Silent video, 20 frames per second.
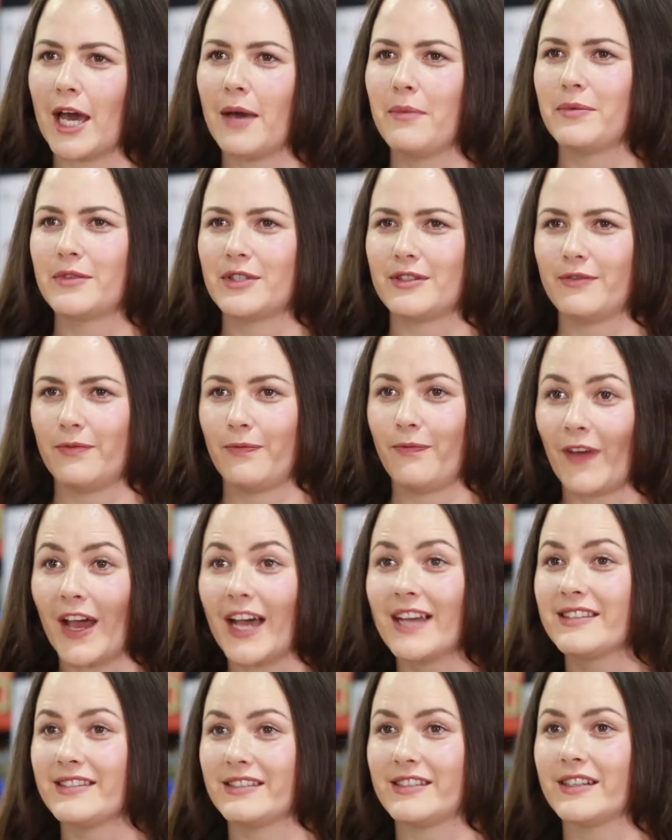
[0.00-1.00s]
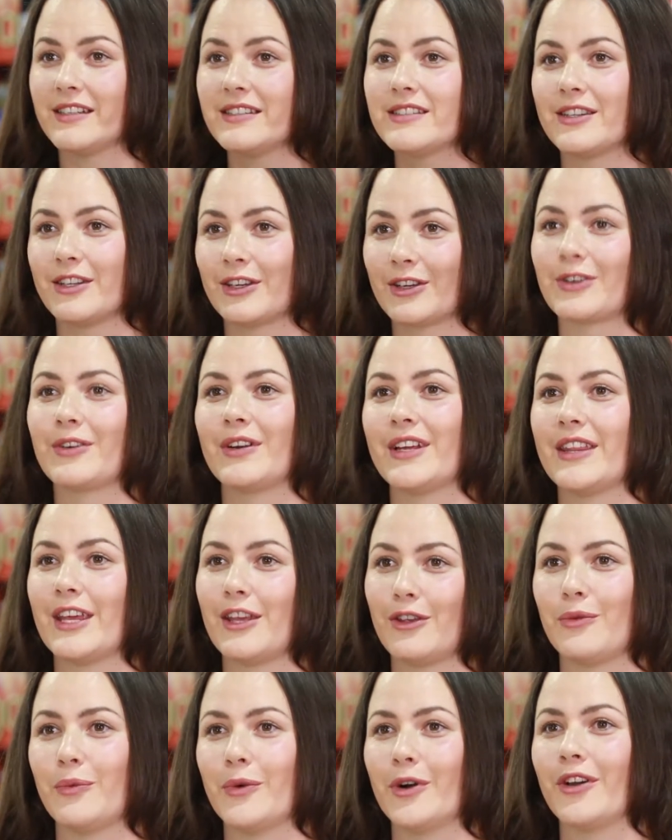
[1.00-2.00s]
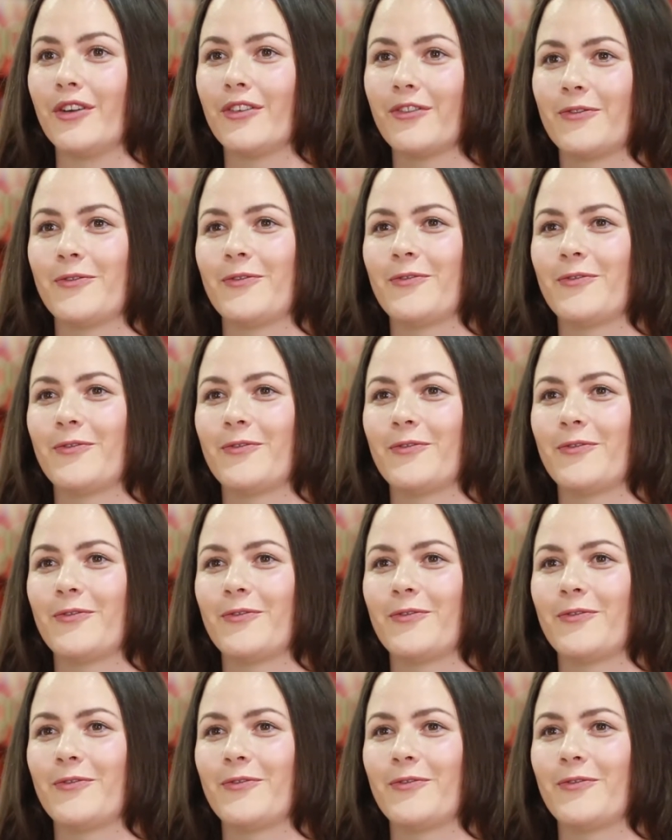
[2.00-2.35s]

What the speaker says: up faster to the career that you want.